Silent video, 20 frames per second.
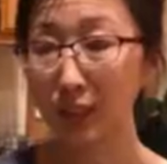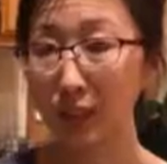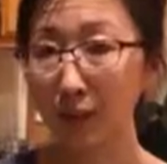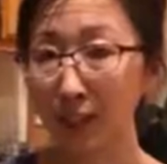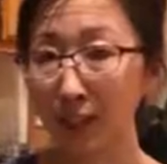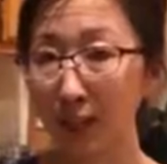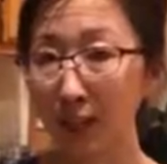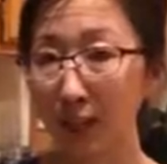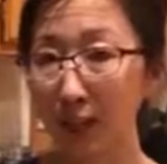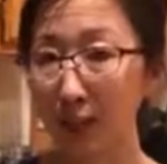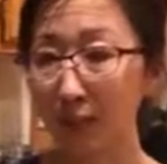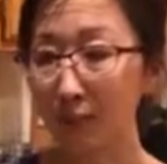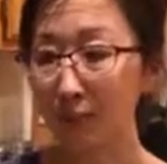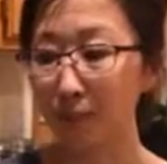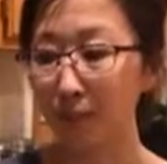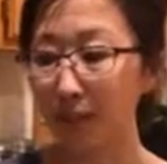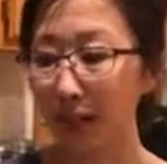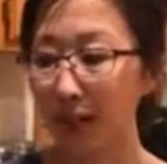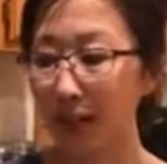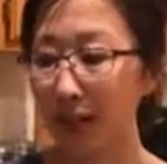summertime
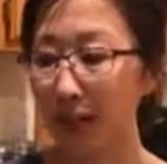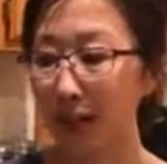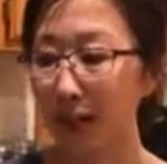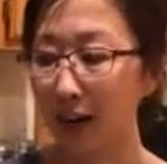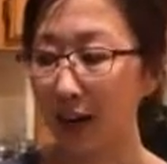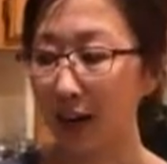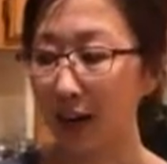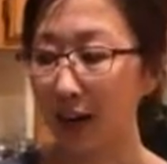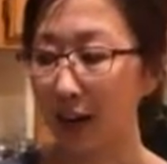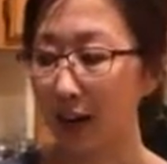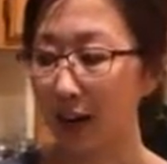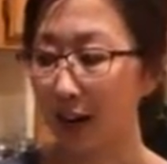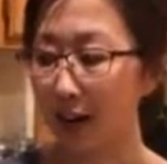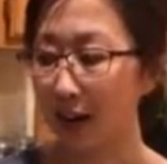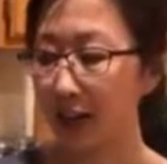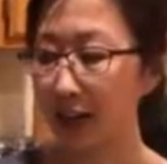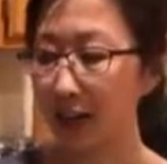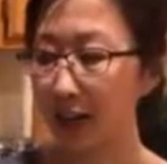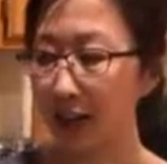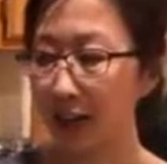
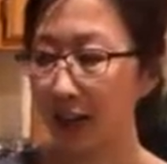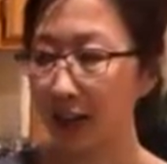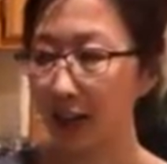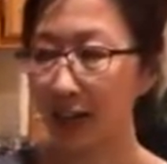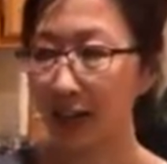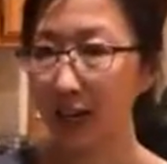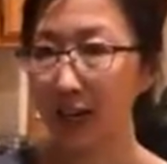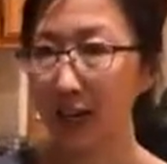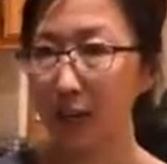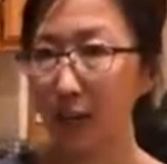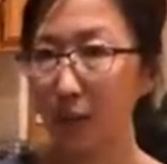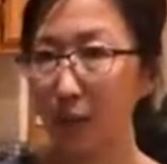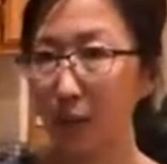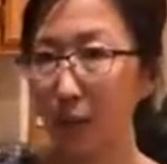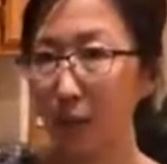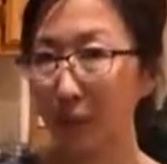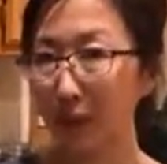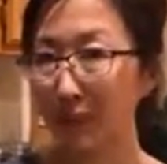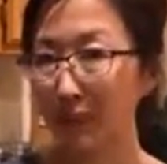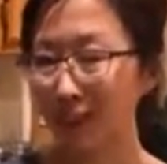at
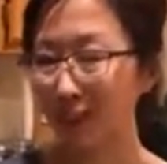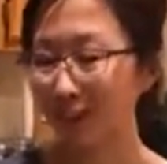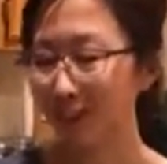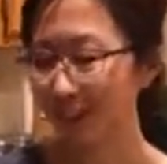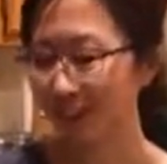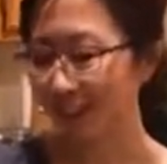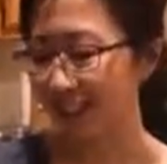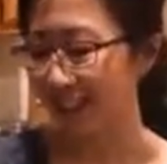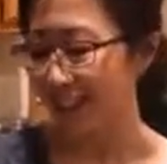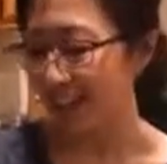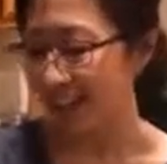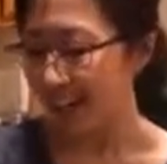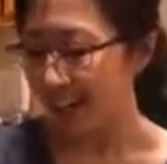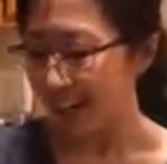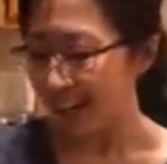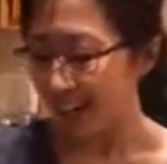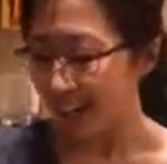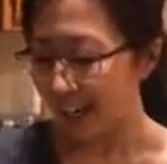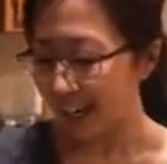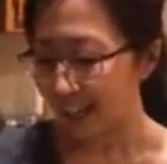Hompa's Garden.
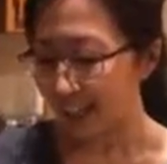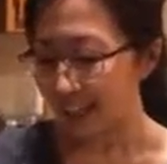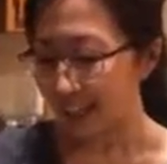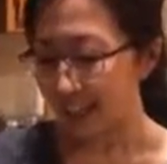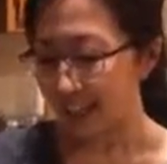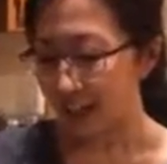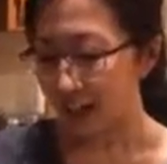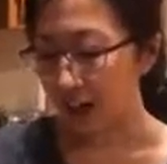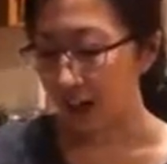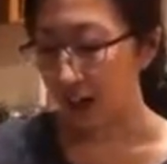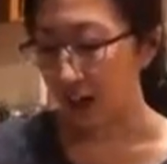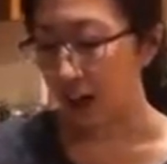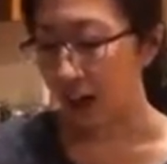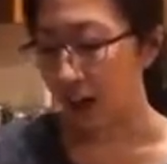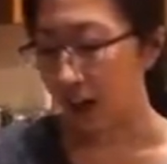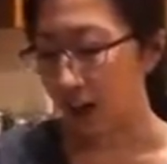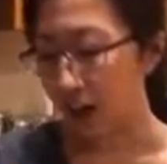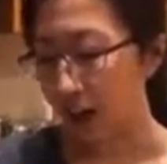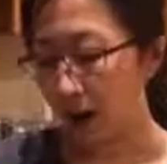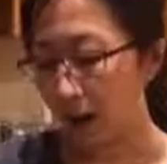And
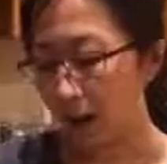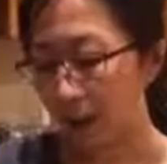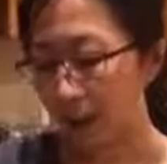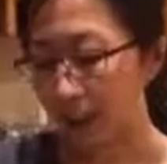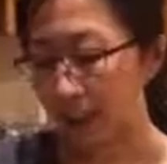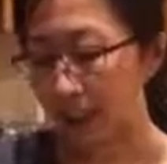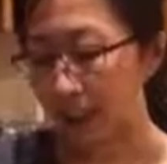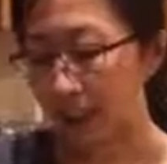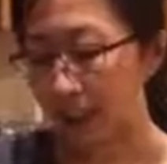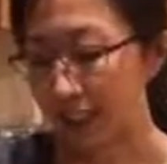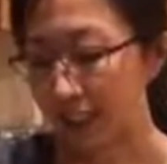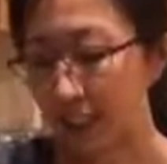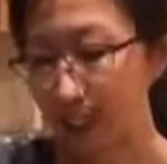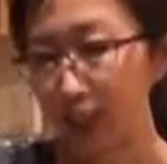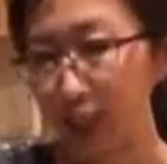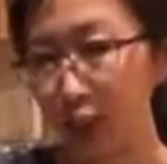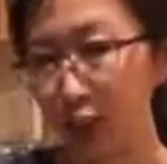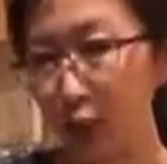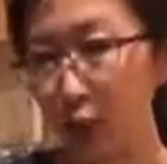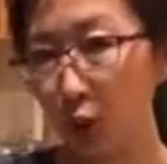the
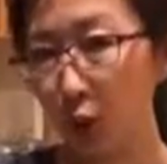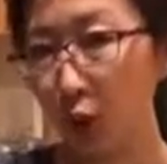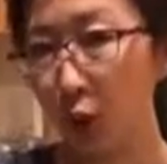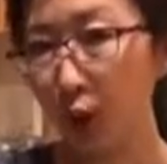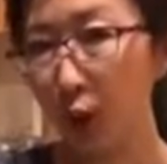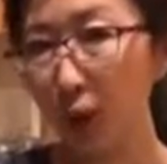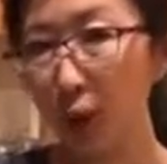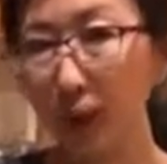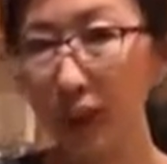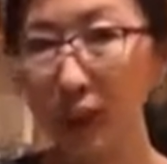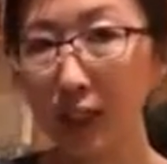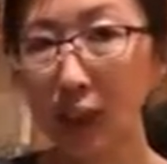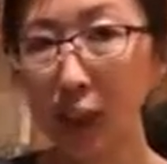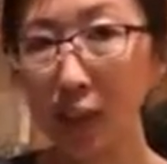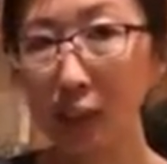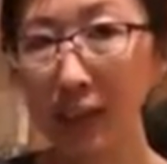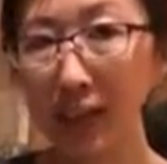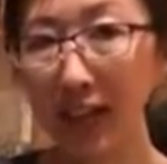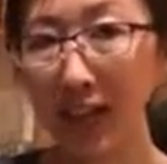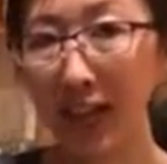cilantro, you want 1.5
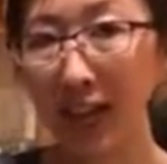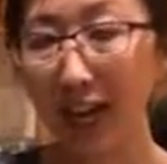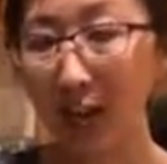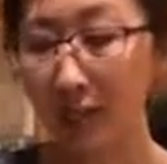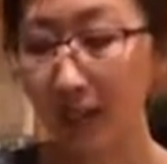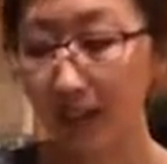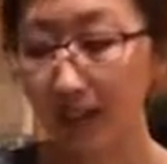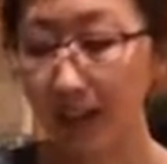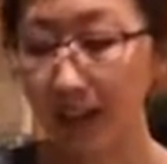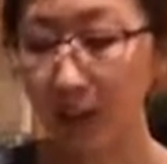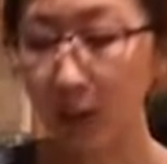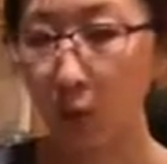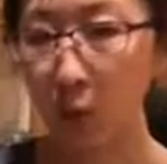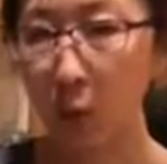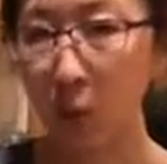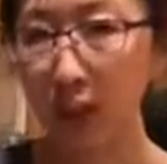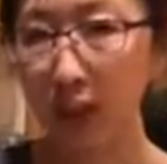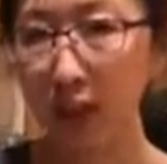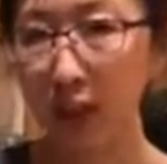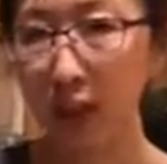cups of that.
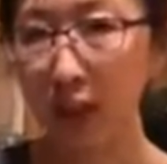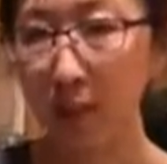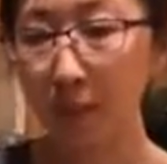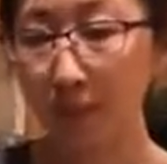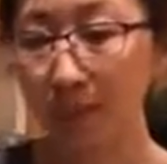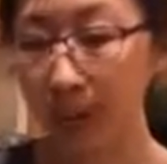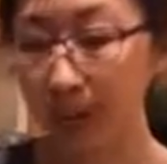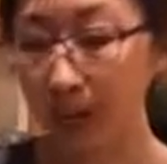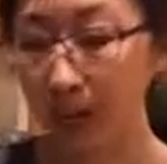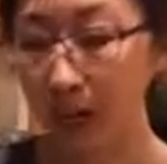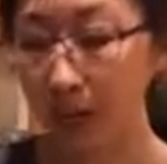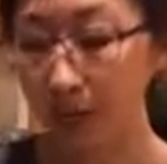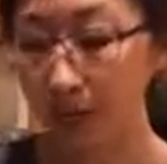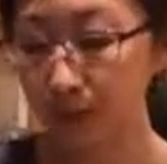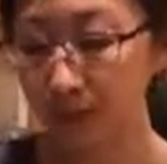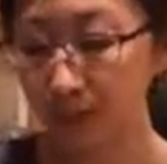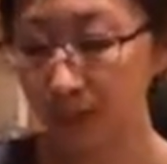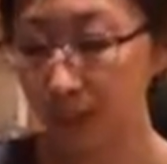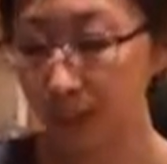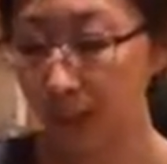1.5 cups
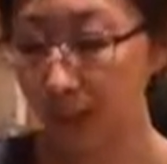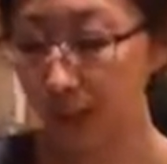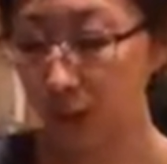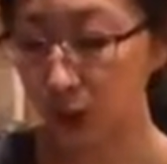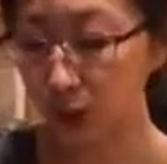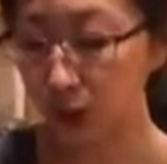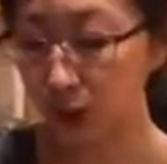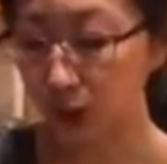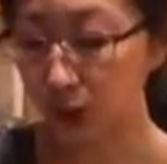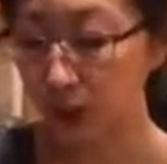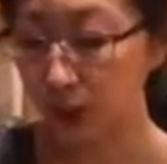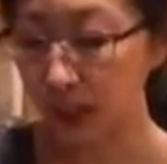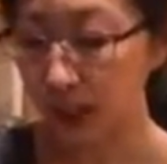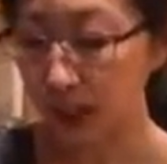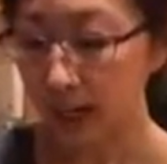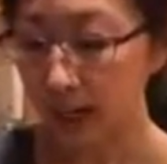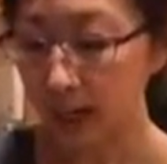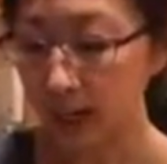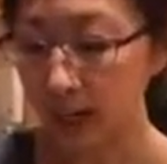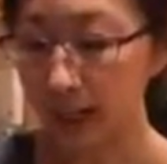of cilantro
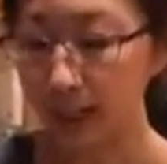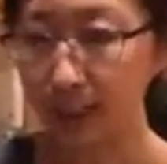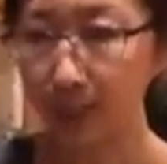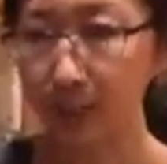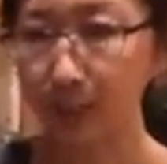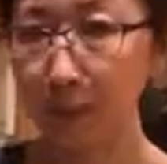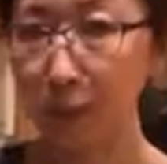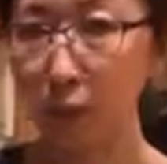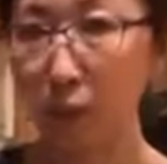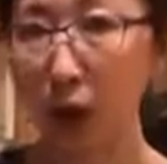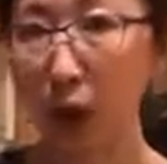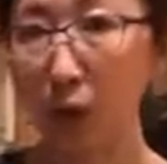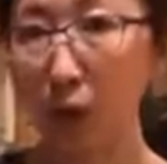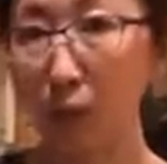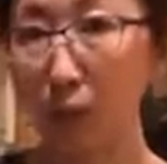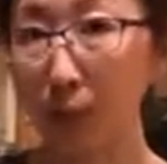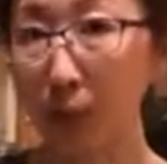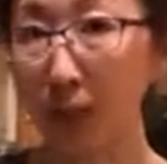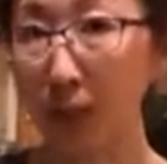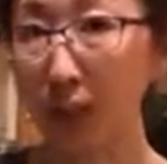and some
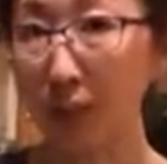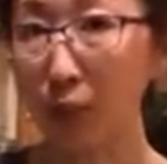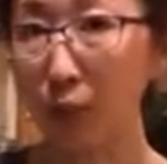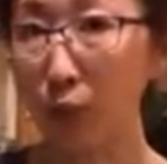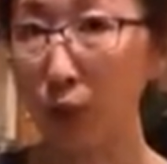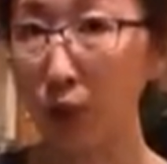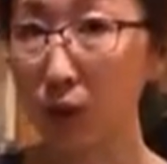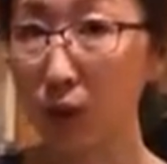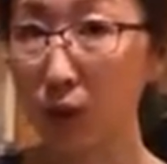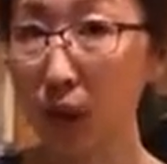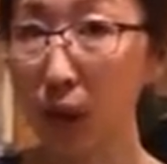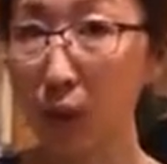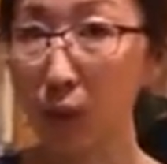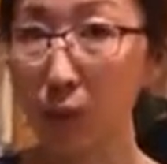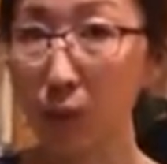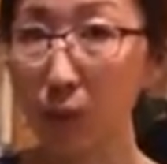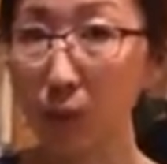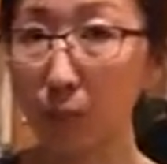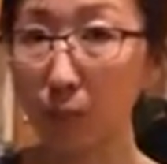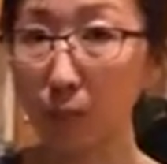ground beef or
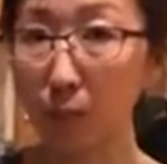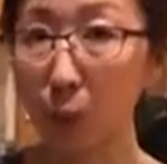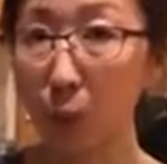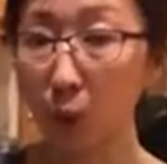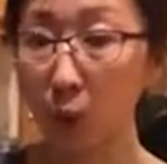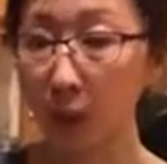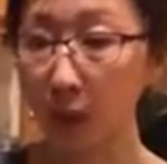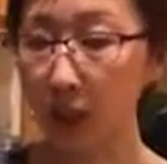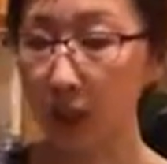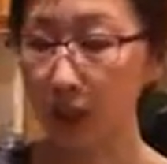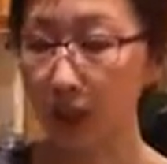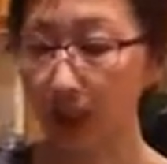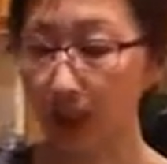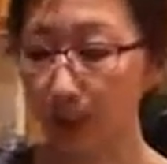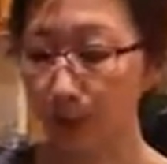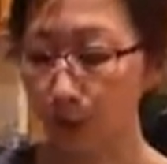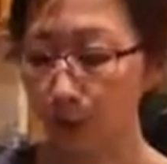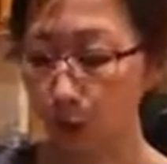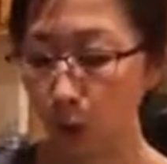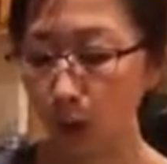ground pork. I
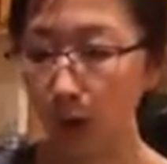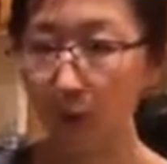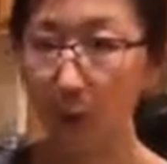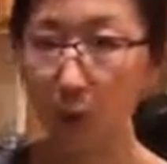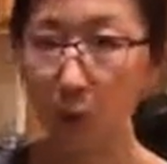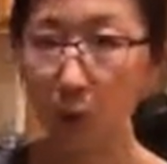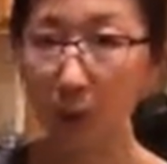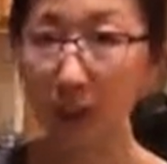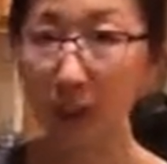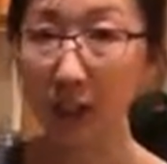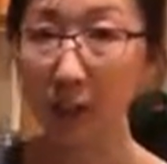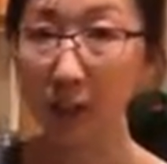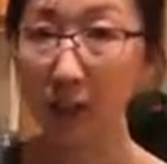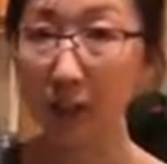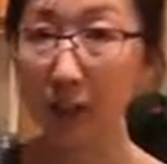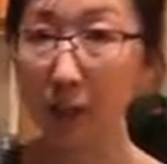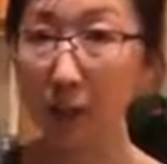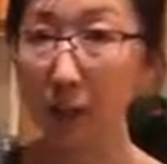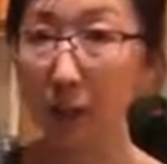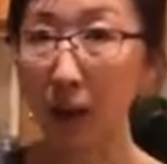have ground pork here,
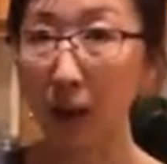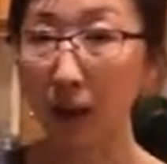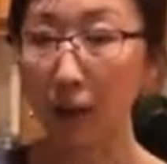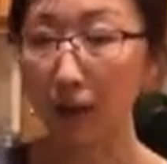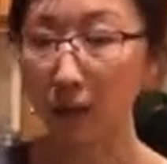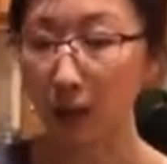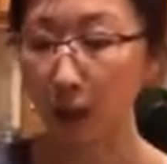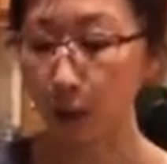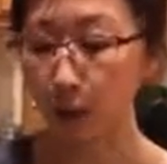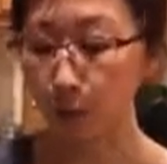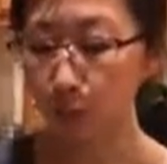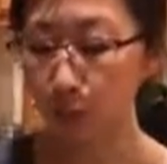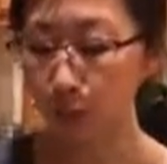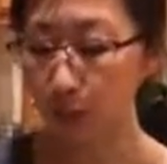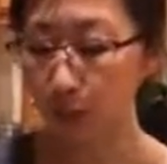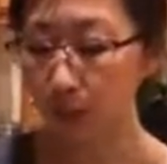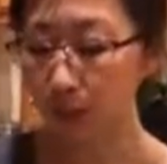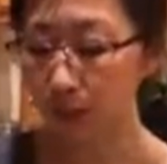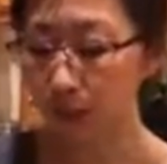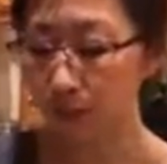and it's a pound of ground
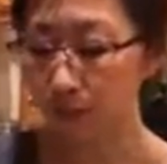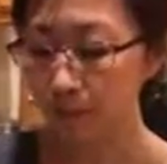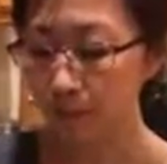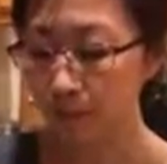pork.